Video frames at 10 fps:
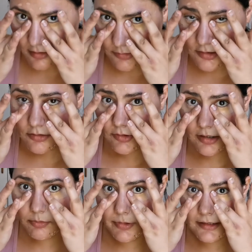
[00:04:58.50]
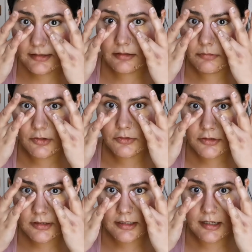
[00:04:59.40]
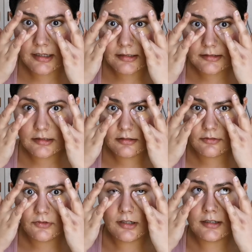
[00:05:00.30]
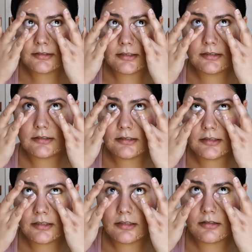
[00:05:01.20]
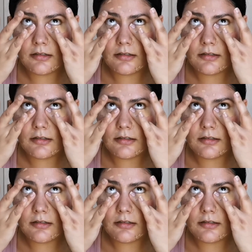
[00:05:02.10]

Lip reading: I'm just doing a patting motion, guys. I don't know if you guys can see.